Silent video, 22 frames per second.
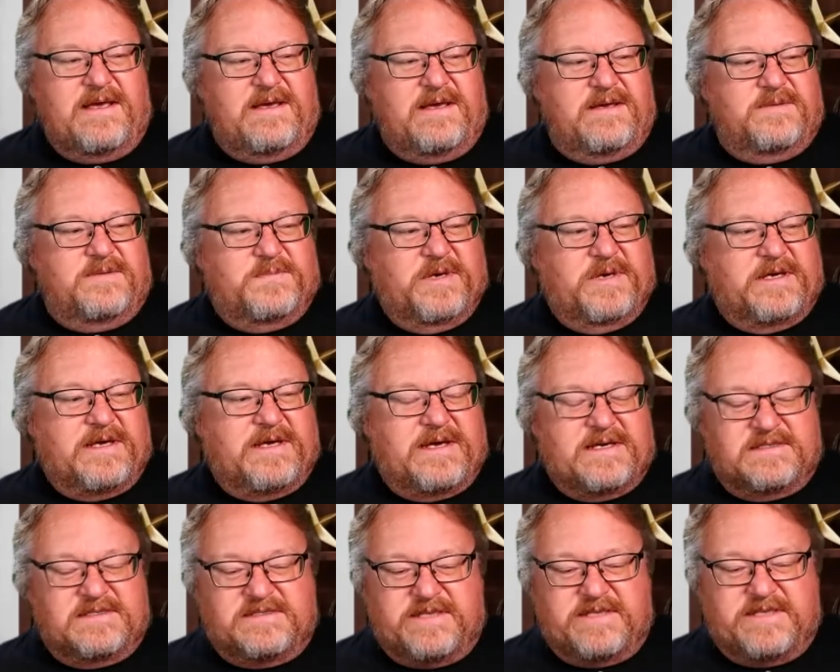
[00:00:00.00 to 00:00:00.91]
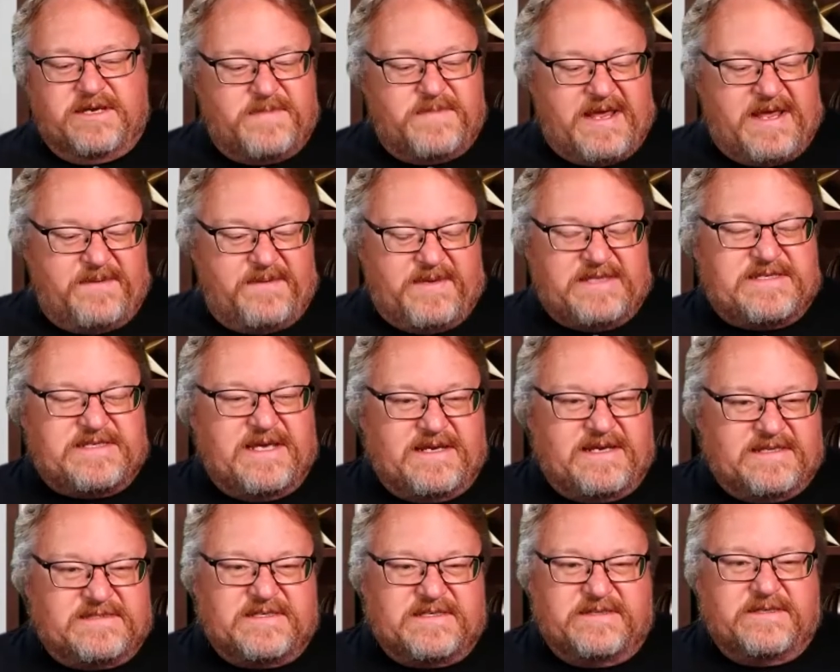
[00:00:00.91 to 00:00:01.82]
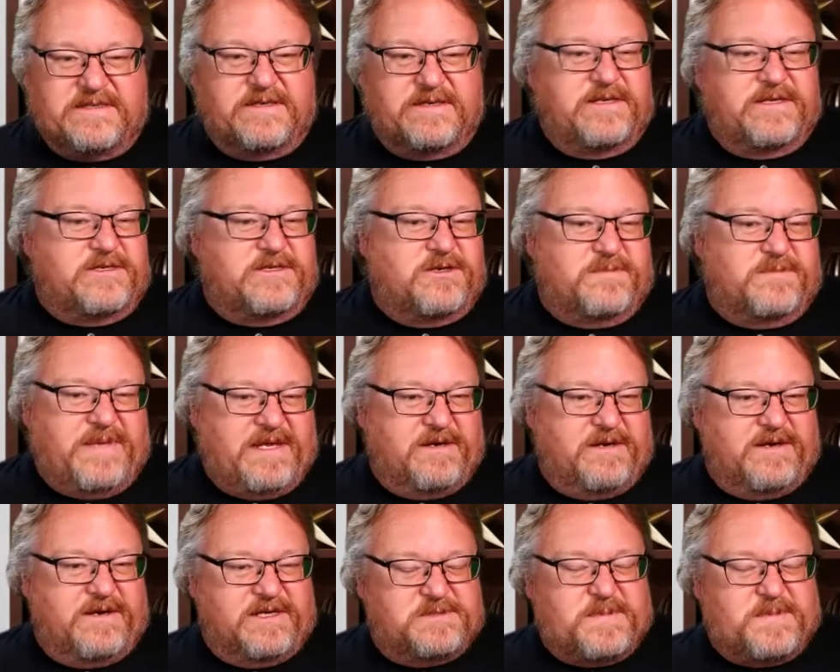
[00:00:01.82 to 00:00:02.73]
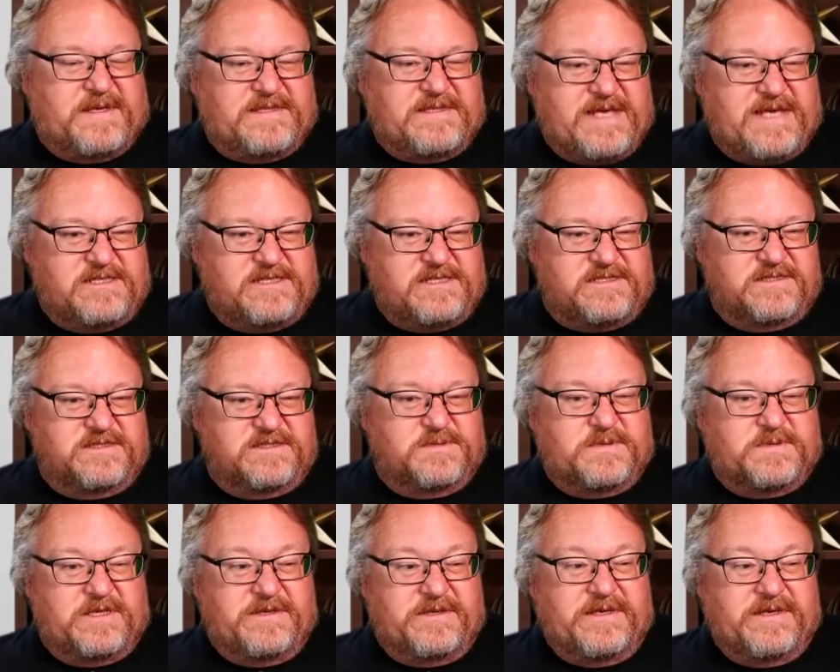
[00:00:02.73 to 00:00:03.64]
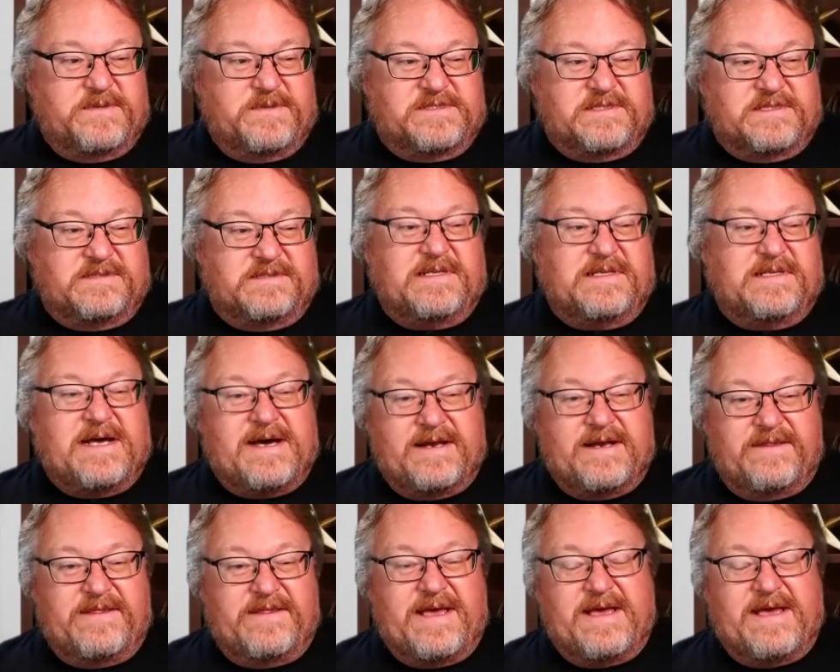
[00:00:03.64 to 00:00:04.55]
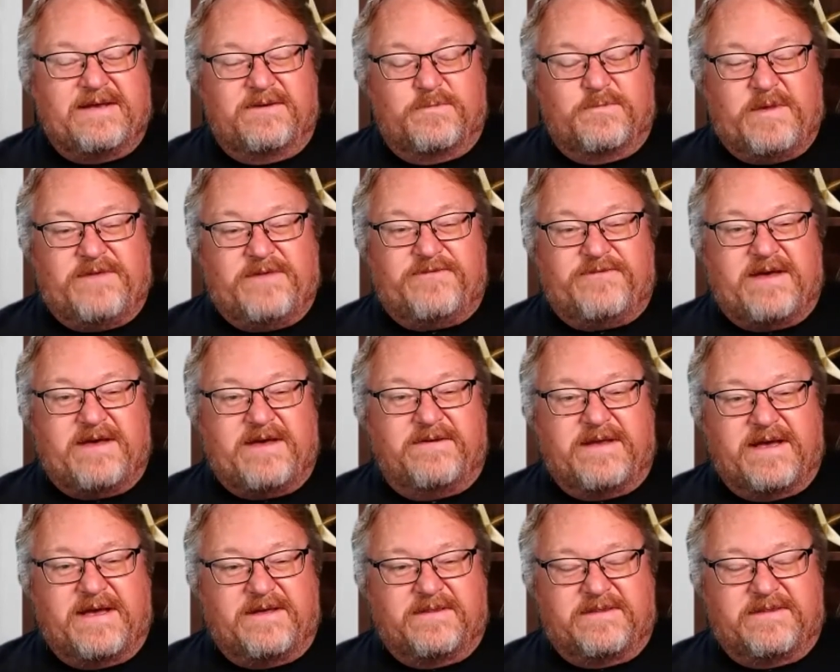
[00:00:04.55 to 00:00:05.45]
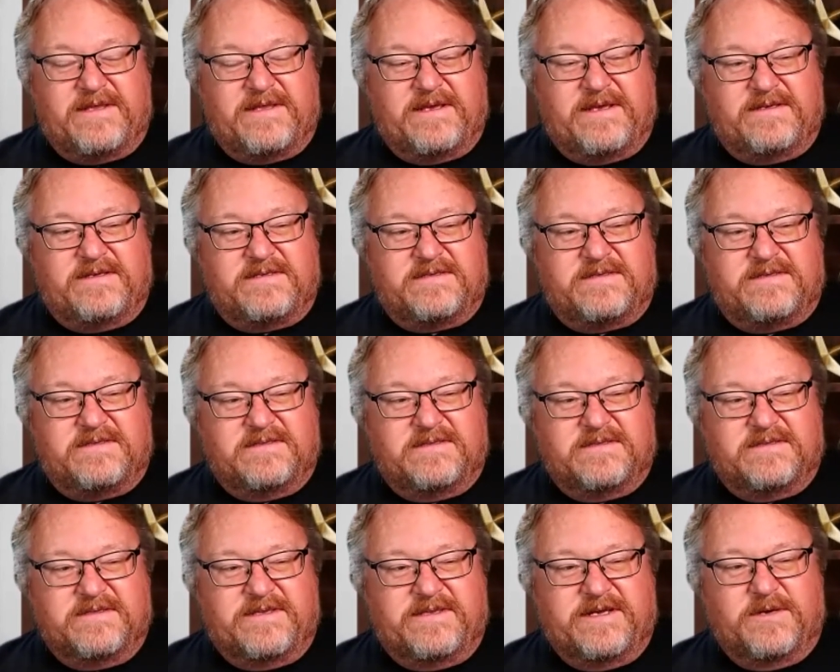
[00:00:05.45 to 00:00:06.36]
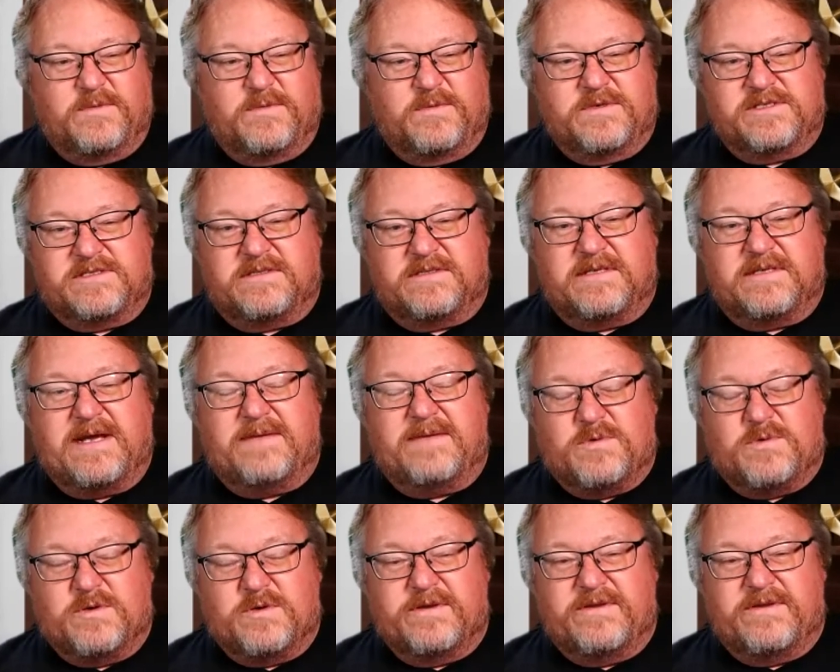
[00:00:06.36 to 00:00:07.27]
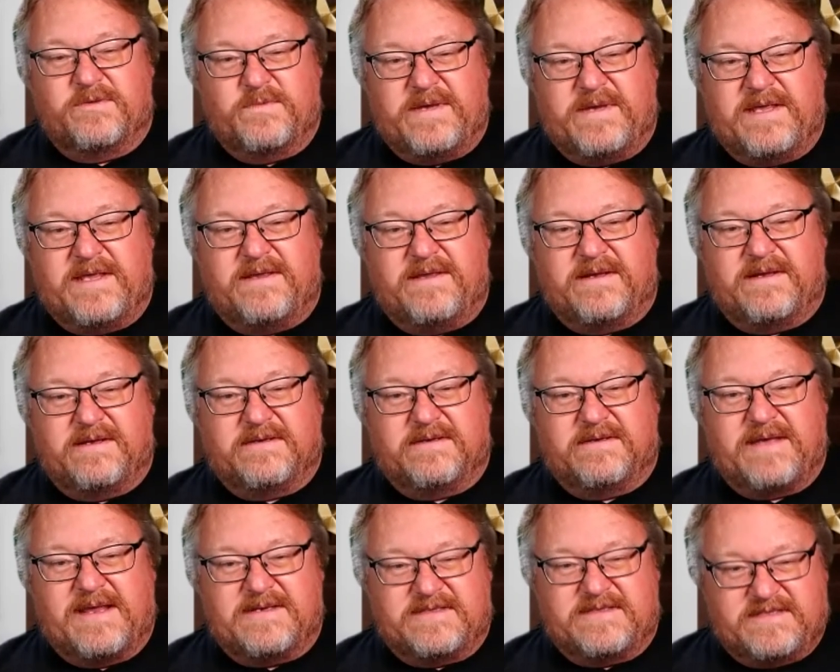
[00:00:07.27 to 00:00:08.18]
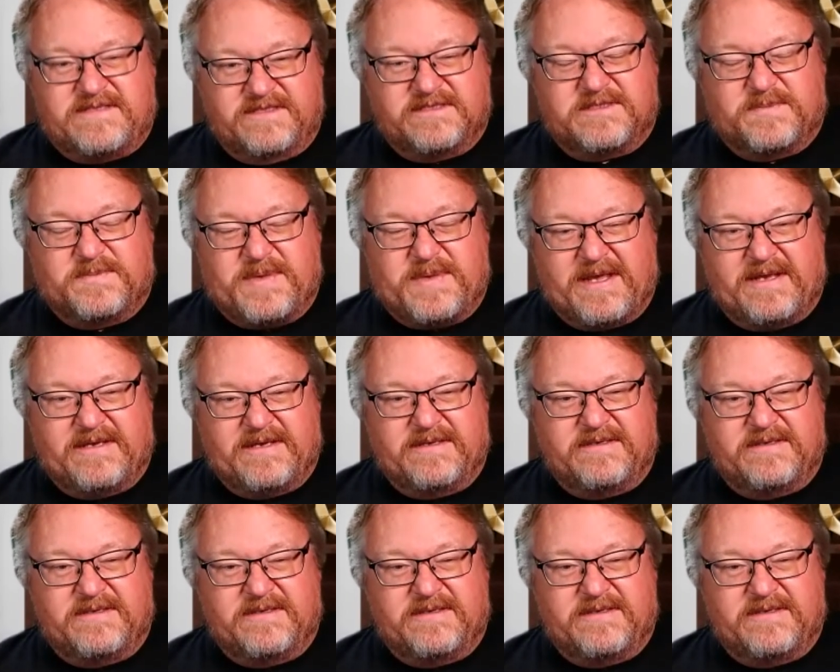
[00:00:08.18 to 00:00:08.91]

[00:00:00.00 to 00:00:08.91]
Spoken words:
because there may be tenants in there that don't meet your expectations. Well, there was a lot of that. And we found out that there was a lot more than we anticipated.